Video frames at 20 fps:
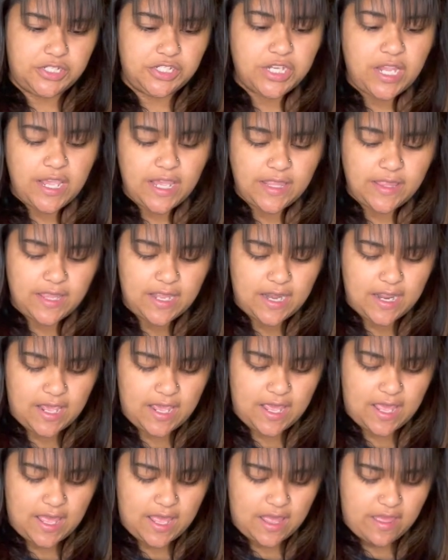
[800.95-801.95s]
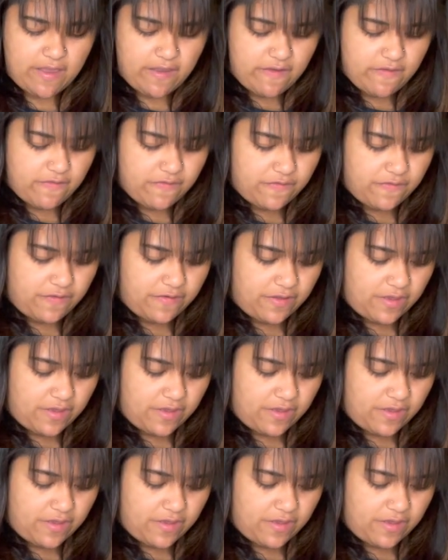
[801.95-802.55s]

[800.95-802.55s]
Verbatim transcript: jade that I have.